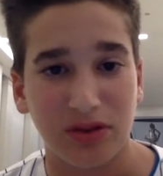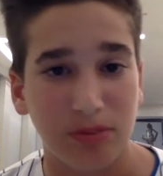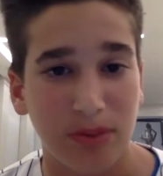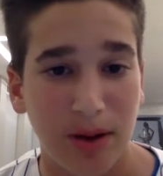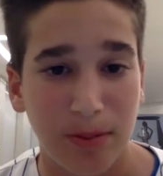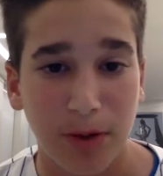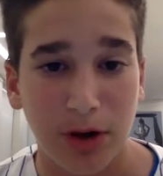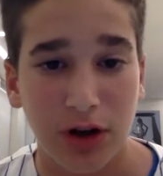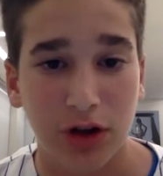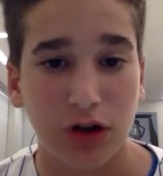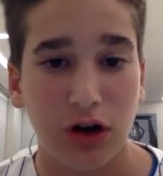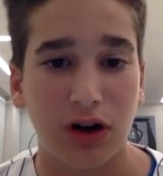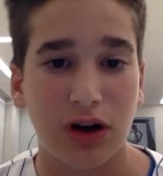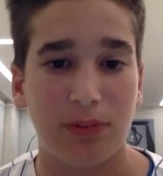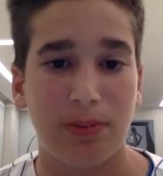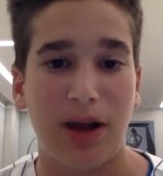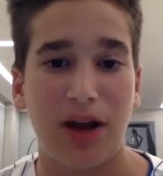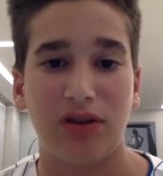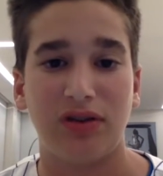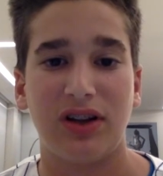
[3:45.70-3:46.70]
me. I'm going to
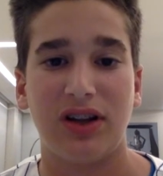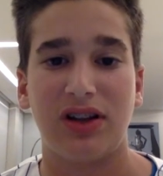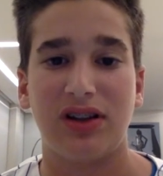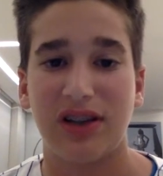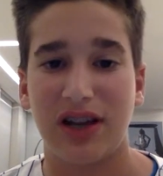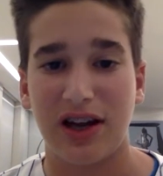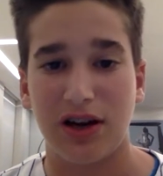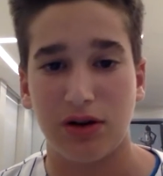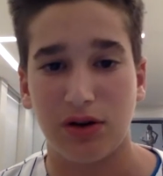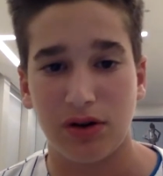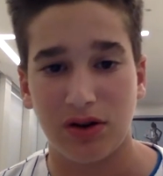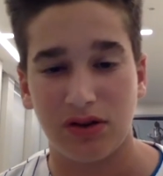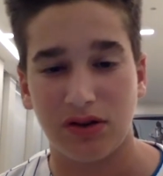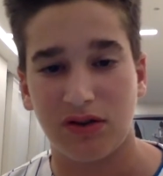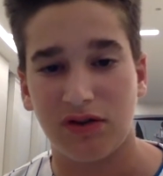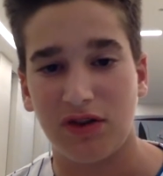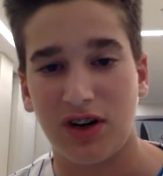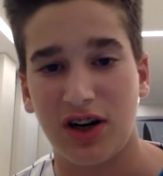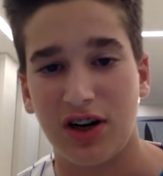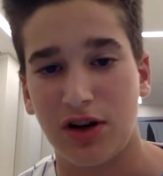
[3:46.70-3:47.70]
talk about that later
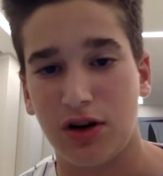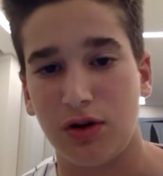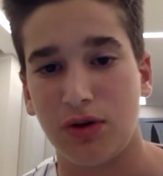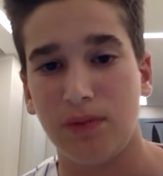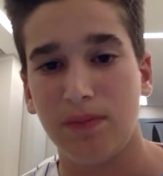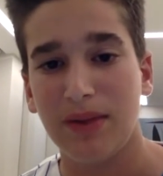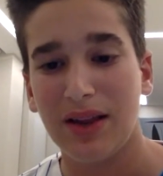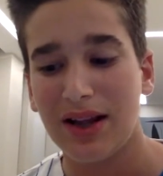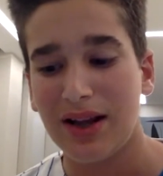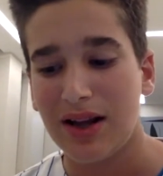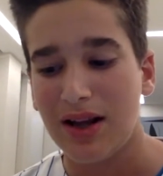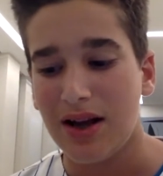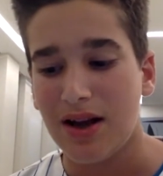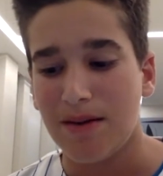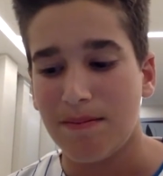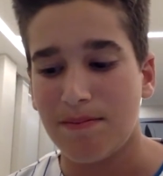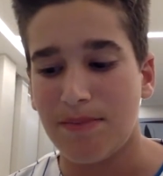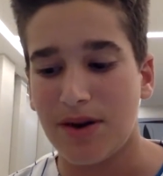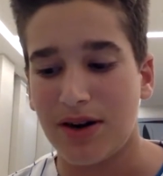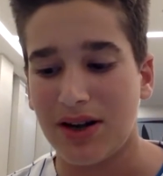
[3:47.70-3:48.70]
in the video,
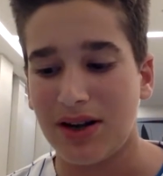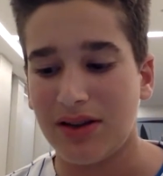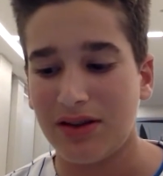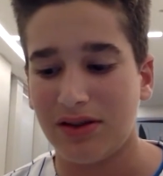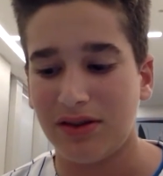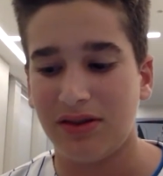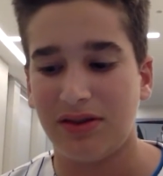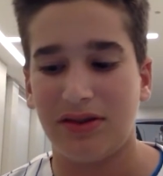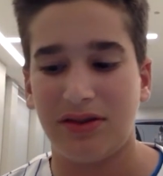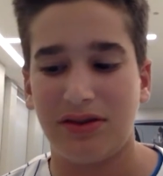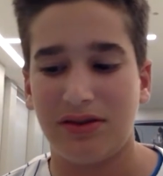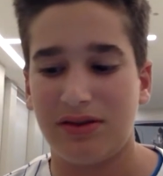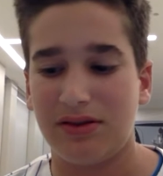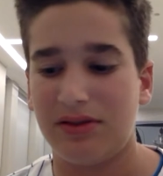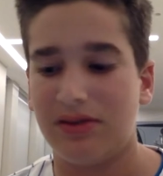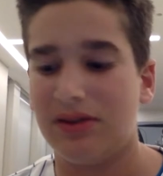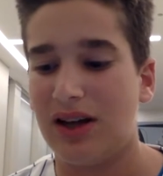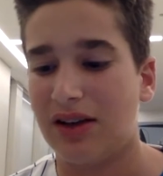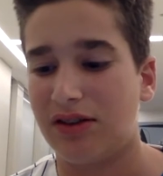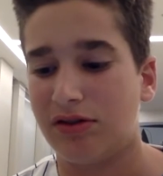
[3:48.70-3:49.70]
but
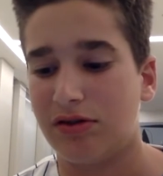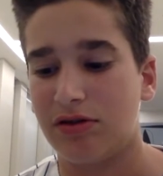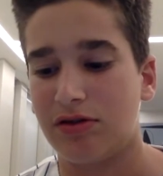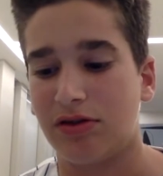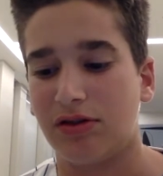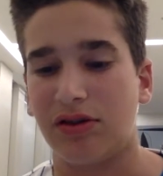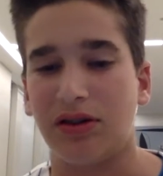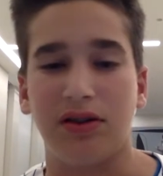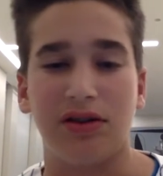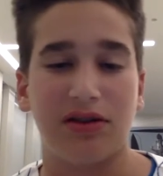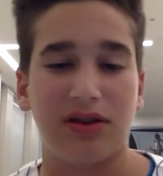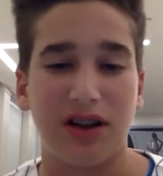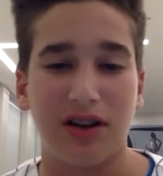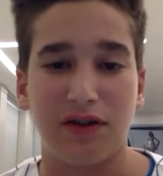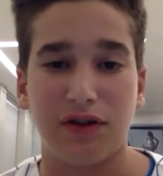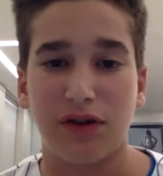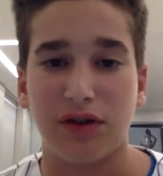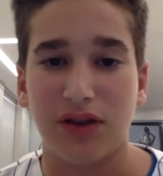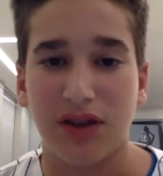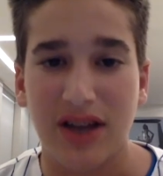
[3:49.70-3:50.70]
that's just
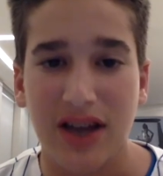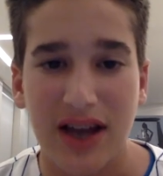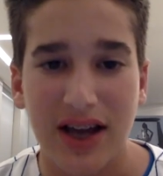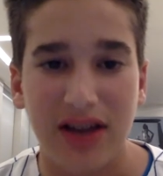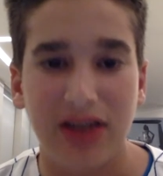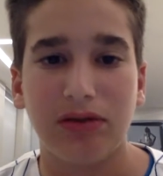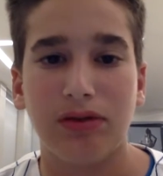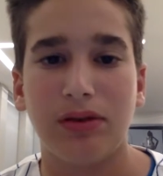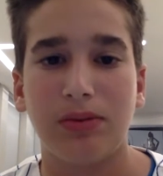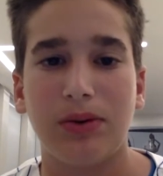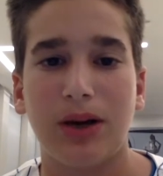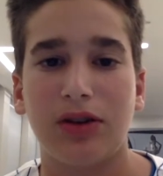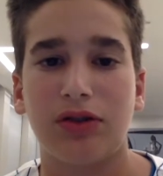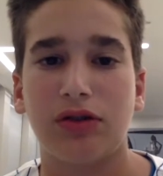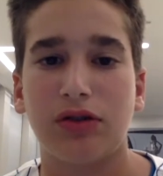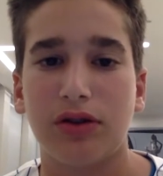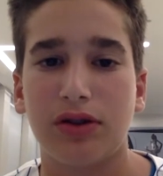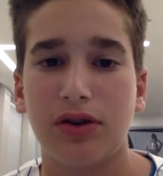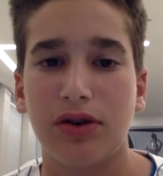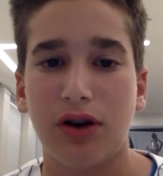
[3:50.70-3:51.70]
insane for the Yankees or
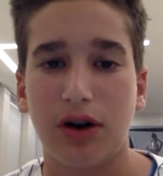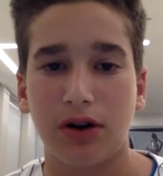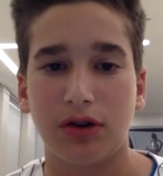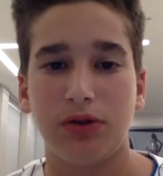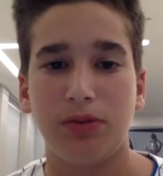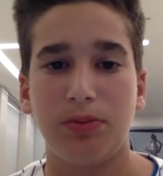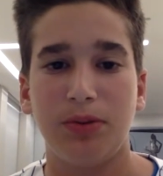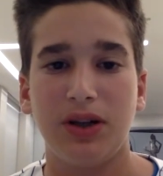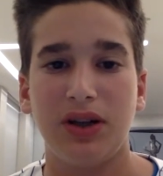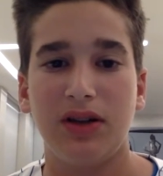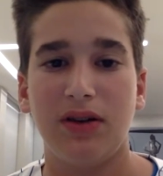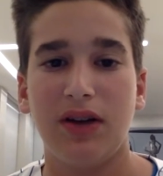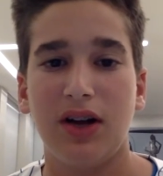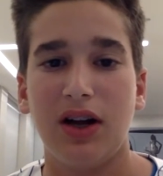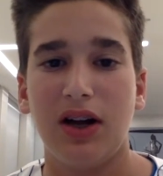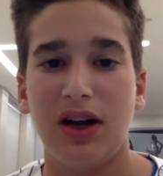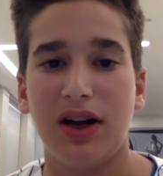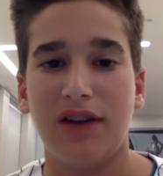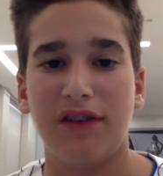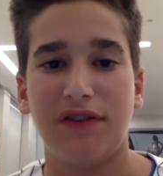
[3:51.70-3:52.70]
Red Sox not to be
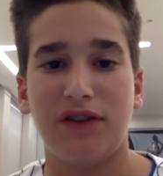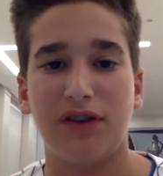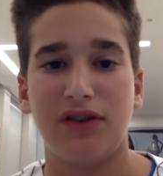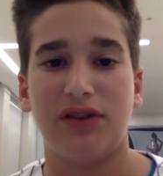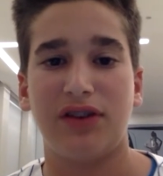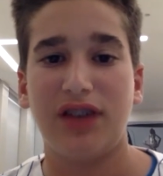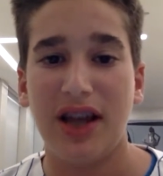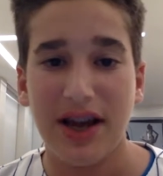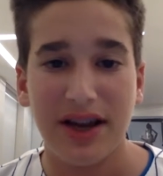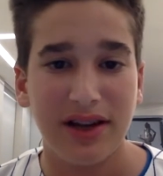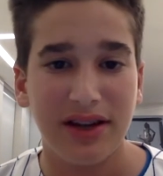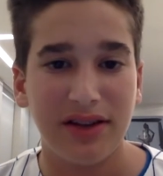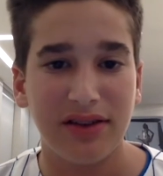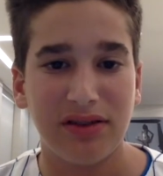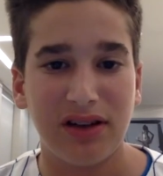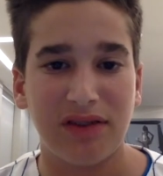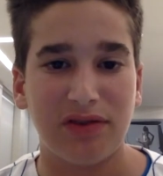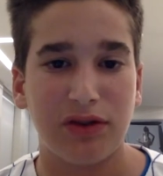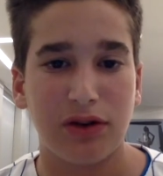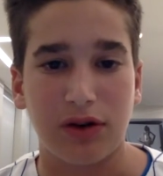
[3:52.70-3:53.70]
in first. The
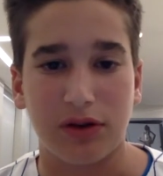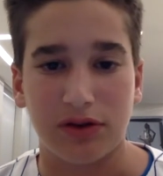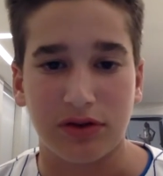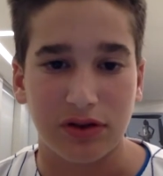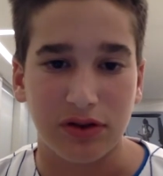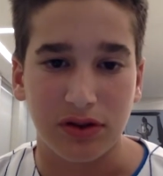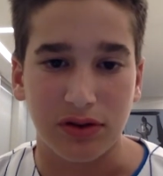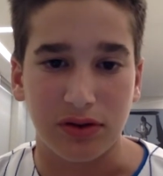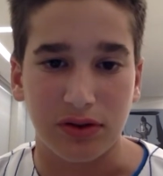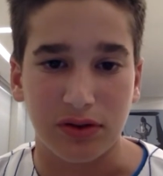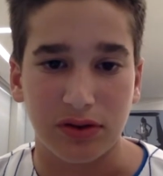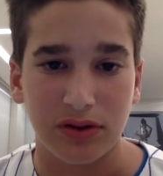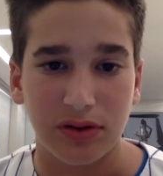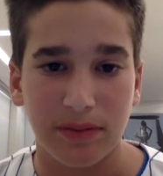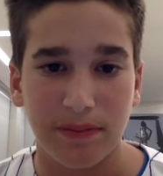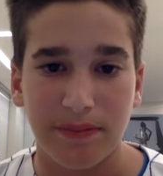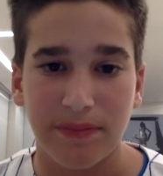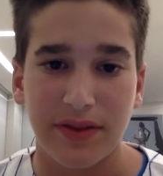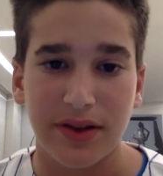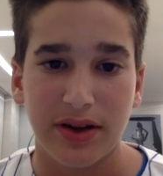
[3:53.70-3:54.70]
Yankees have their excuse.
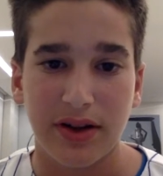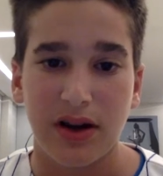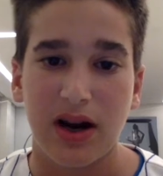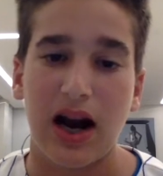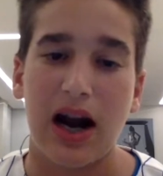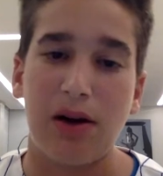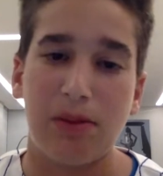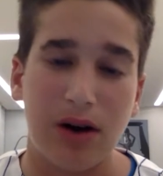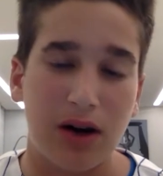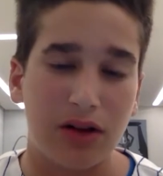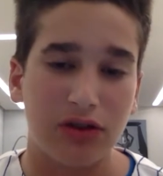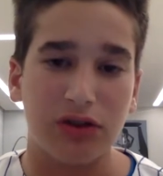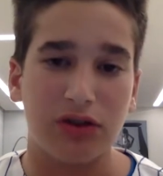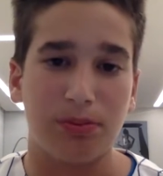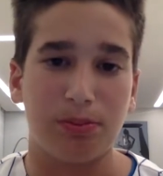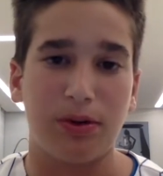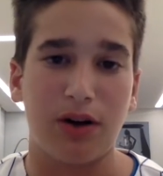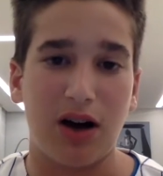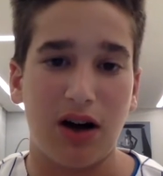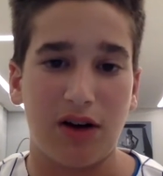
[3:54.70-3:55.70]
A
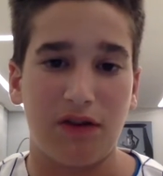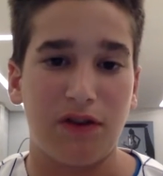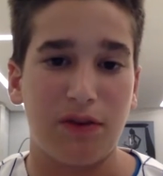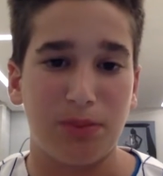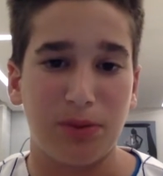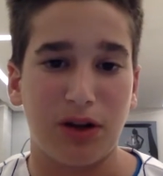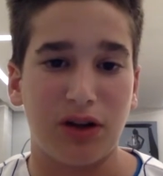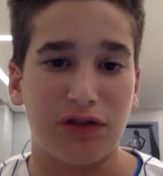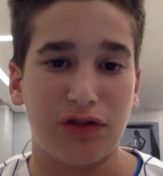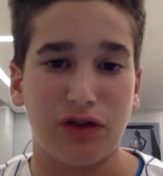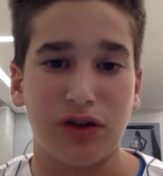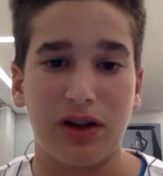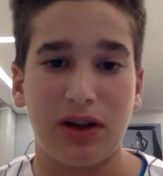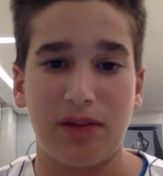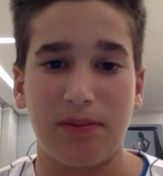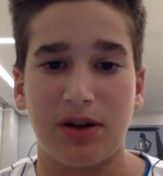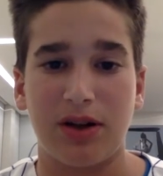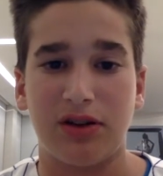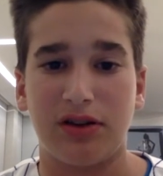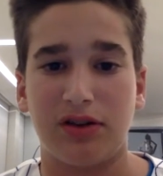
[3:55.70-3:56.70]
round of applause for
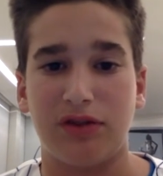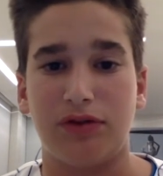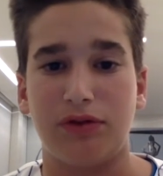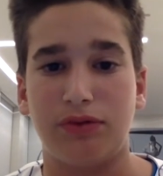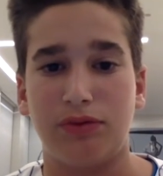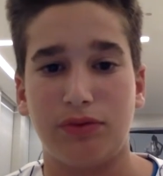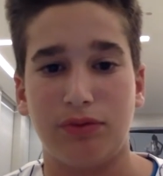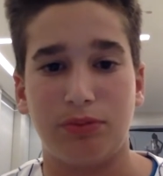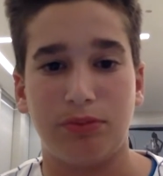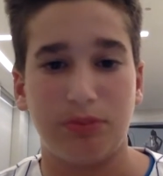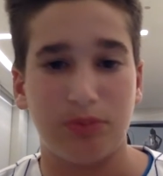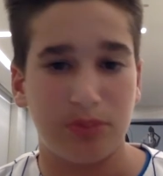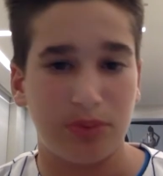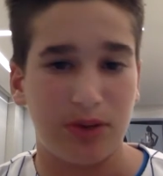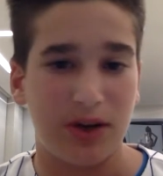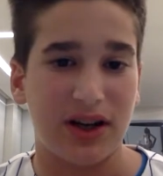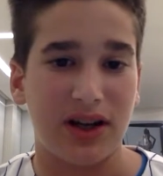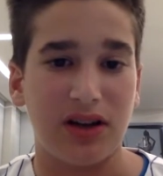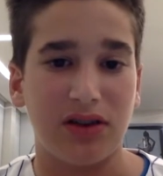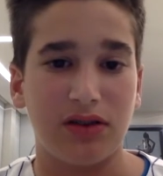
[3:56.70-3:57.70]
them because of
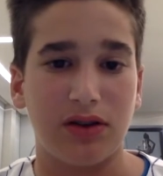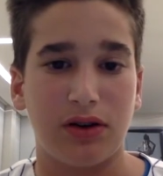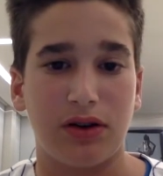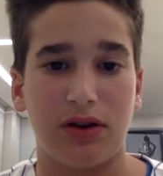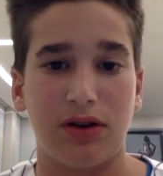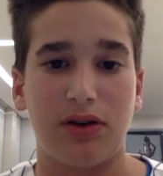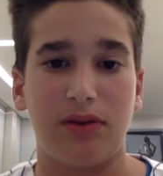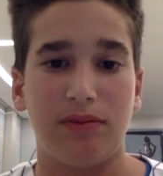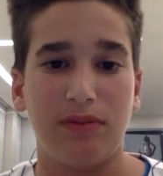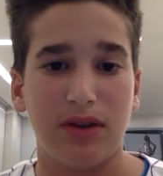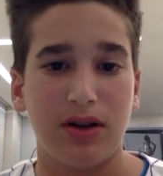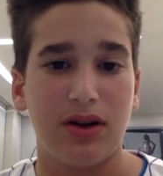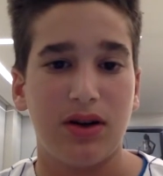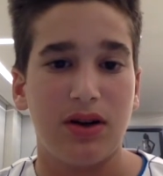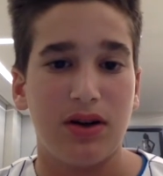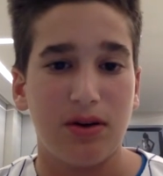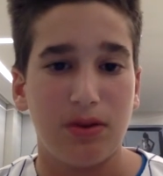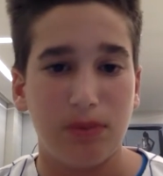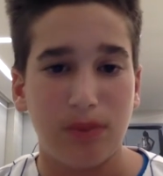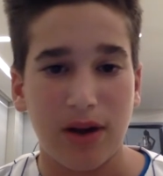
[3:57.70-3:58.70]
breaking the
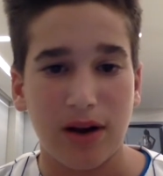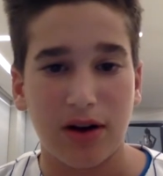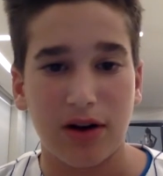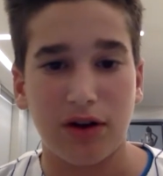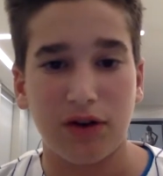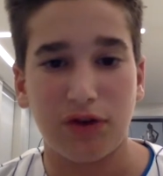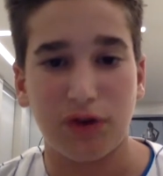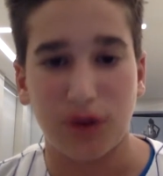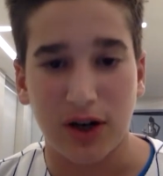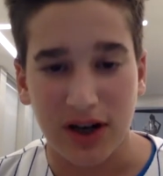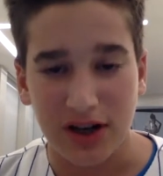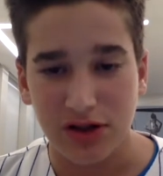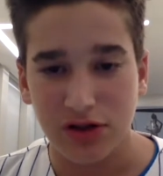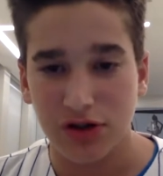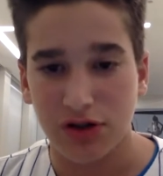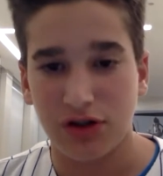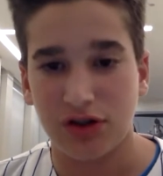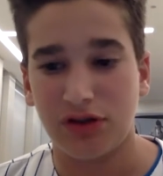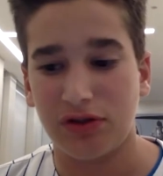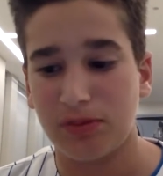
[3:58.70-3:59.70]
record for
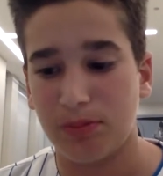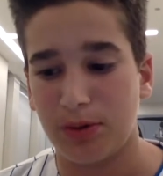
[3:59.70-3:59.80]
injuries,